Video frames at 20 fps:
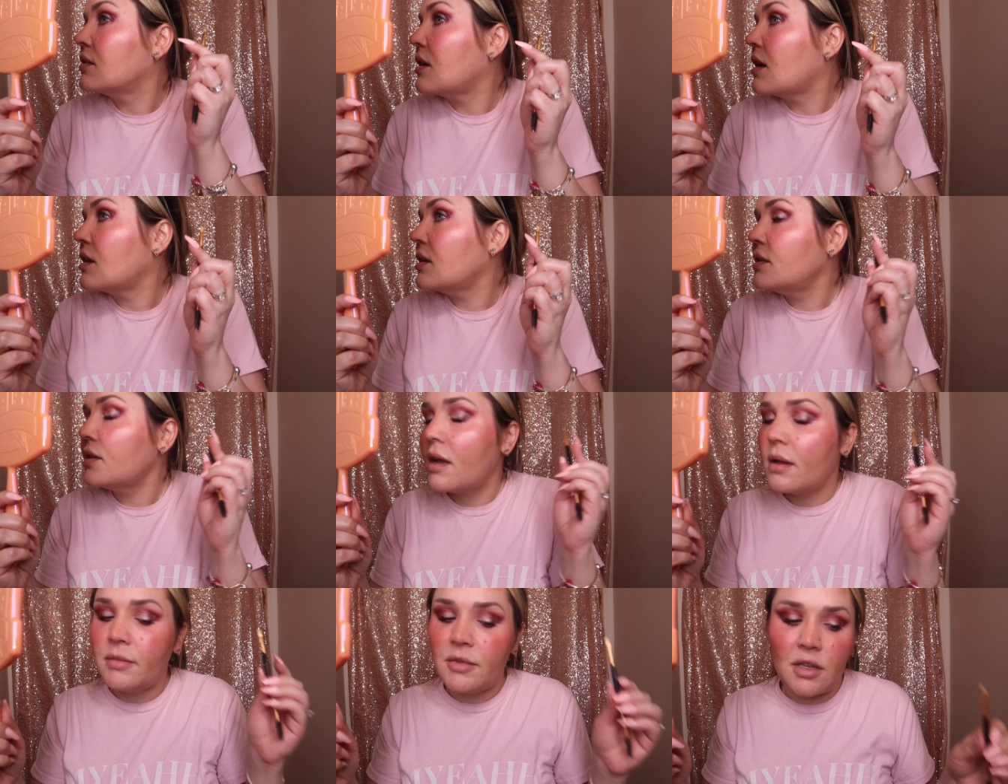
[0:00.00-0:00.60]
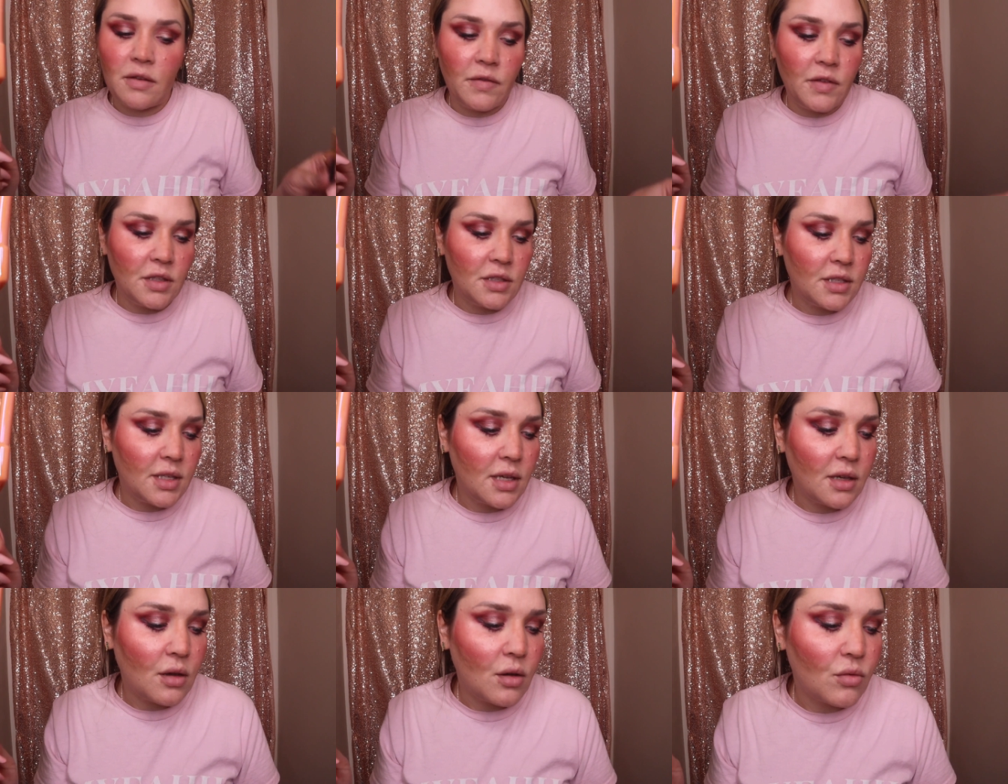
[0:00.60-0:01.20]
lot of times if
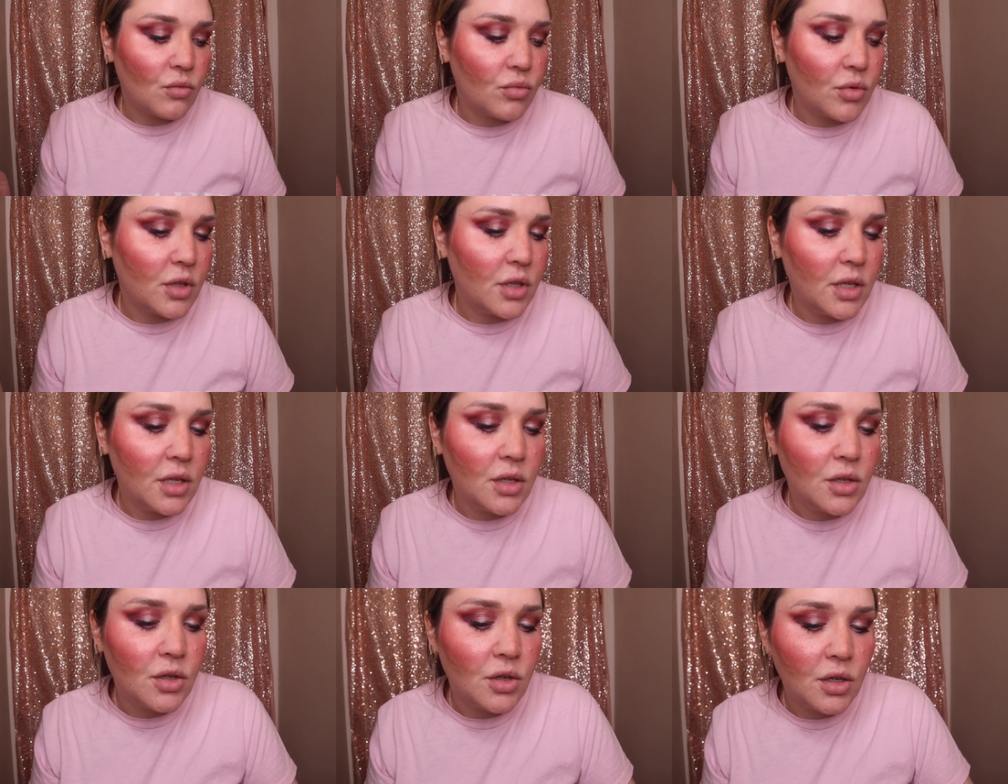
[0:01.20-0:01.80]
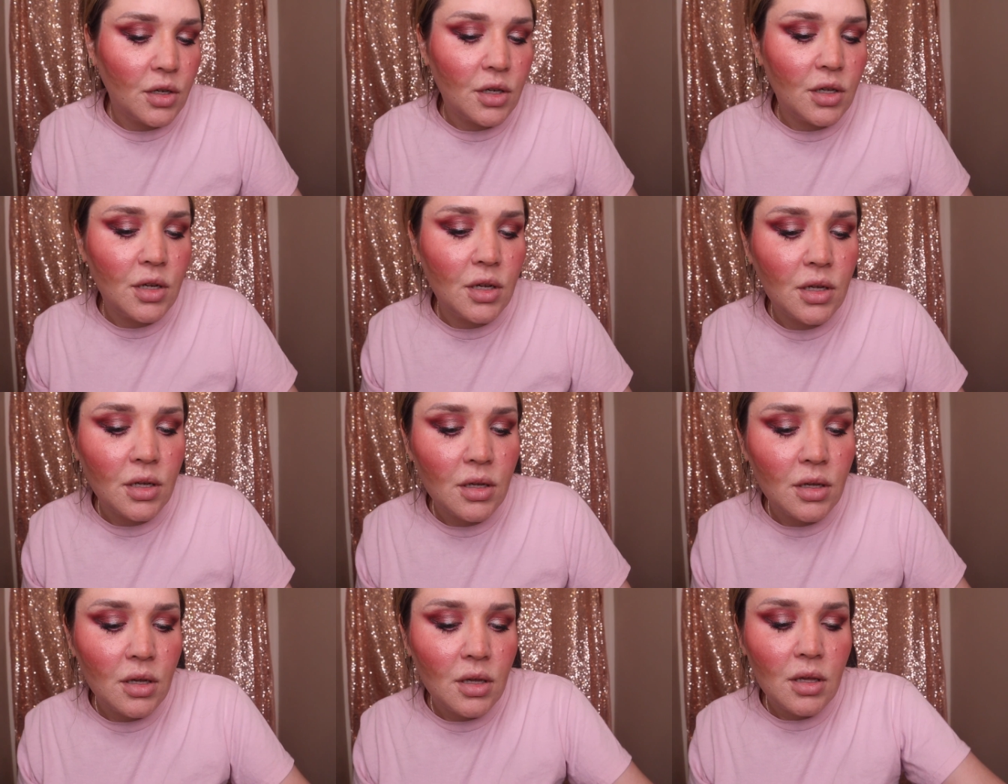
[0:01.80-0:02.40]
it's like a really good